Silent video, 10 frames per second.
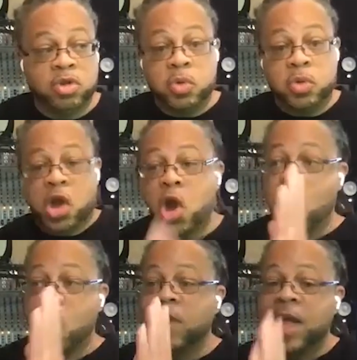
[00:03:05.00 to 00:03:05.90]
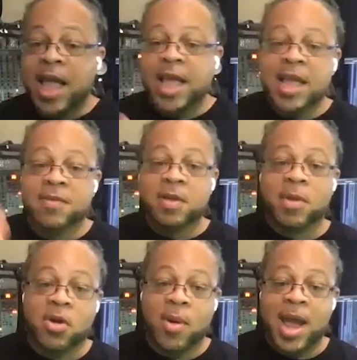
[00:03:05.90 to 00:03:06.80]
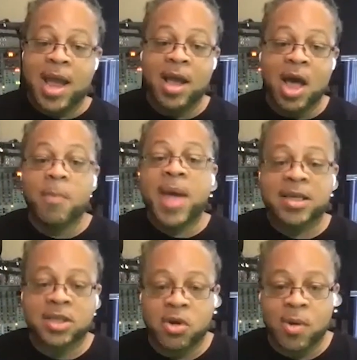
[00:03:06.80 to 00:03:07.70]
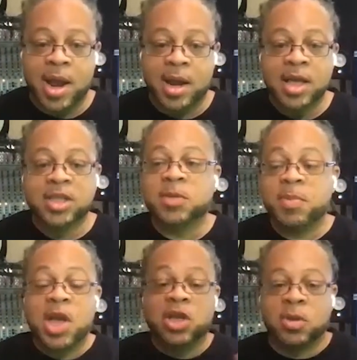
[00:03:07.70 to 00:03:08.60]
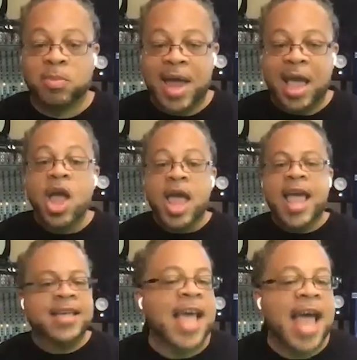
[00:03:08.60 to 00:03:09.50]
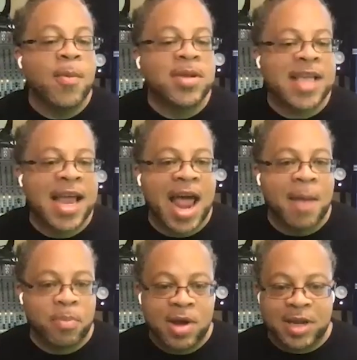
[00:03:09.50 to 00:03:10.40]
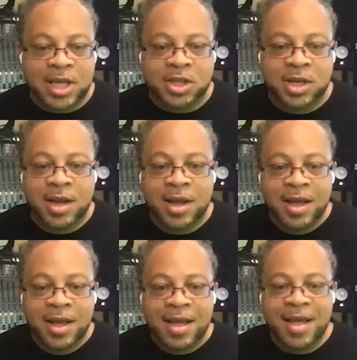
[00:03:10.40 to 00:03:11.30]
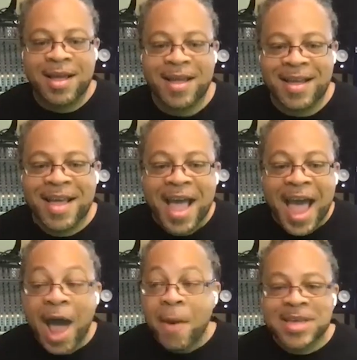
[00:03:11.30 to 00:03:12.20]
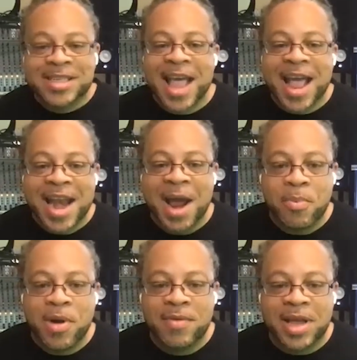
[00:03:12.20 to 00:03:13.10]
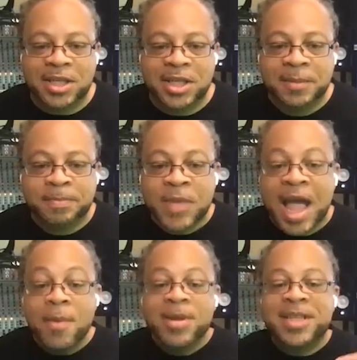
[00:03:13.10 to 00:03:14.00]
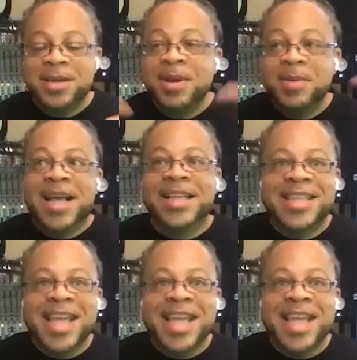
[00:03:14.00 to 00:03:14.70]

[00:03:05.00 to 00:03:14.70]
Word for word: do the curve and give them a grade, a passing grade, just because they're black? Is how is that not privilege? how is I, that not privilege? How is them not